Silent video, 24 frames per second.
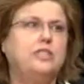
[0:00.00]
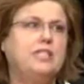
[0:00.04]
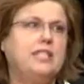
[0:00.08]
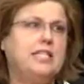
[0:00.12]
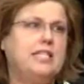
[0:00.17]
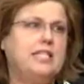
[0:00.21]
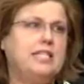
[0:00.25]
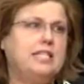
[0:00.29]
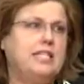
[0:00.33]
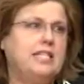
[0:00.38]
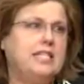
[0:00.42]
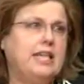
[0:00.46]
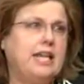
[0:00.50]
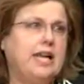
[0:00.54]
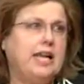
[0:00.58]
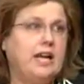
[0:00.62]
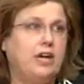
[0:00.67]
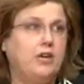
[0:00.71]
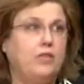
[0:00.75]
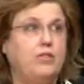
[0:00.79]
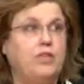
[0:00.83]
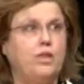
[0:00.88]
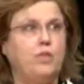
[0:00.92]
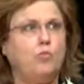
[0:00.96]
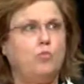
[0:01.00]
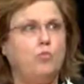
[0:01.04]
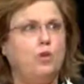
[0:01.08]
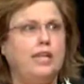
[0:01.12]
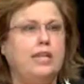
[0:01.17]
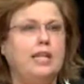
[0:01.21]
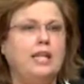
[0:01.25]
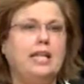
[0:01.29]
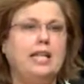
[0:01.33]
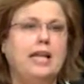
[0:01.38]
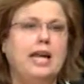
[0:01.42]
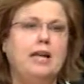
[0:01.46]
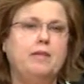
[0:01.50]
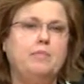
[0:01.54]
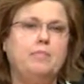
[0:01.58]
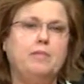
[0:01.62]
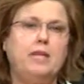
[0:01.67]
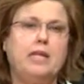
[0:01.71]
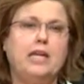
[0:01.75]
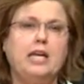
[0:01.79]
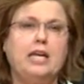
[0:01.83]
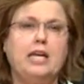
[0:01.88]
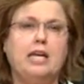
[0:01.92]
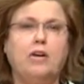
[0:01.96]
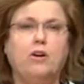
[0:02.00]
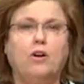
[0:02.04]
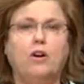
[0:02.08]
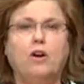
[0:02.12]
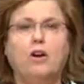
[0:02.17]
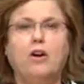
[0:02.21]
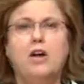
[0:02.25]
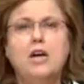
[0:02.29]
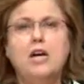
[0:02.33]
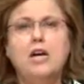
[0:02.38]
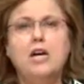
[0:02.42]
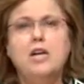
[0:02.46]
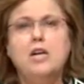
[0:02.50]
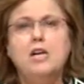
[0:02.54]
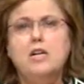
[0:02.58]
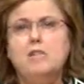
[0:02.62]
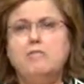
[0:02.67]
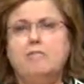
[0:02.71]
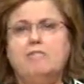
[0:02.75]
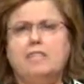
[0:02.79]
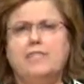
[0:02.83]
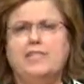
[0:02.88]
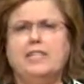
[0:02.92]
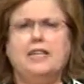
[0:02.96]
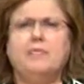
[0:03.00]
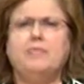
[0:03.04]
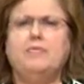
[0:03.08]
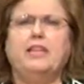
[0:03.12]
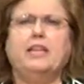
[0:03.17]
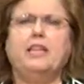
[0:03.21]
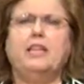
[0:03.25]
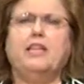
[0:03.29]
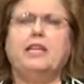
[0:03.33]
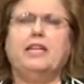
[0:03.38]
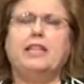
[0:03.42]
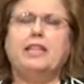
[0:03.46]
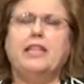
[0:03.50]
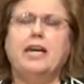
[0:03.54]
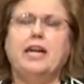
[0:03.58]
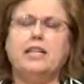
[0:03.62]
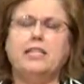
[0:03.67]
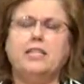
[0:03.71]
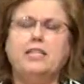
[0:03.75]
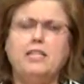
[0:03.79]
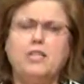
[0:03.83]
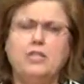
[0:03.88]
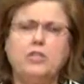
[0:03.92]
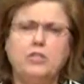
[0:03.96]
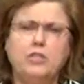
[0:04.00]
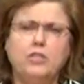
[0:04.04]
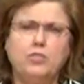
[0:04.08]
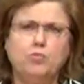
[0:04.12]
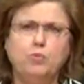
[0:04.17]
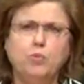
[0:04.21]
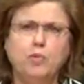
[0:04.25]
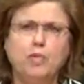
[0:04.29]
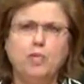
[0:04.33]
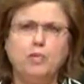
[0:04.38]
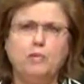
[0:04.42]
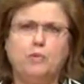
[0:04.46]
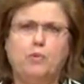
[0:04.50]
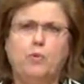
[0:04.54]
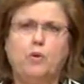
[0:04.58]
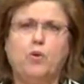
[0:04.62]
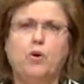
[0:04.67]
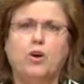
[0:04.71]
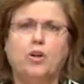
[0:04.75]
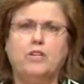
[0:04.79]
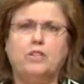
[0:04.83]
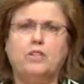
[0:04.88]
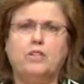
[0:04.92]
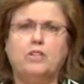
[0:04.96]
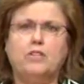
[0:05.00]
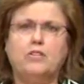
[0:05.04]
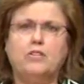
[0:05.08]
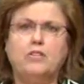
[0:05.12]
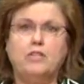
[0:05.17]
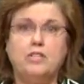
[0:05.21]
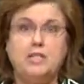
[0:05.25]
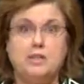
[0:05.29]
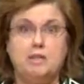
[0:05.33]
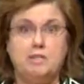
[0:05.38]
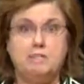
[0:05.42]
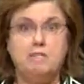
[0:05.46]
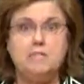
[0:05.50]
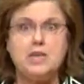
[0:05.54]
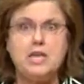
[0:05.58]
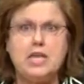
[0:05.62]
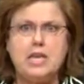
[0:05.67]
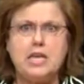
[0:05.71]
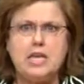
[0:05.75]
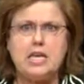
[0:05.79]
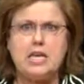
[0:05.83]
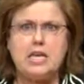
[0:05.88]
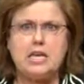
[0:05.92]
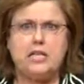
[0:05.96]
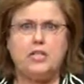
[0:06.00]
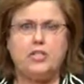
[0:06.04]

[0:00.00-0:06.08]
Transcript: teeth today, or they wouldn't let me, or something like that. So it's real important to me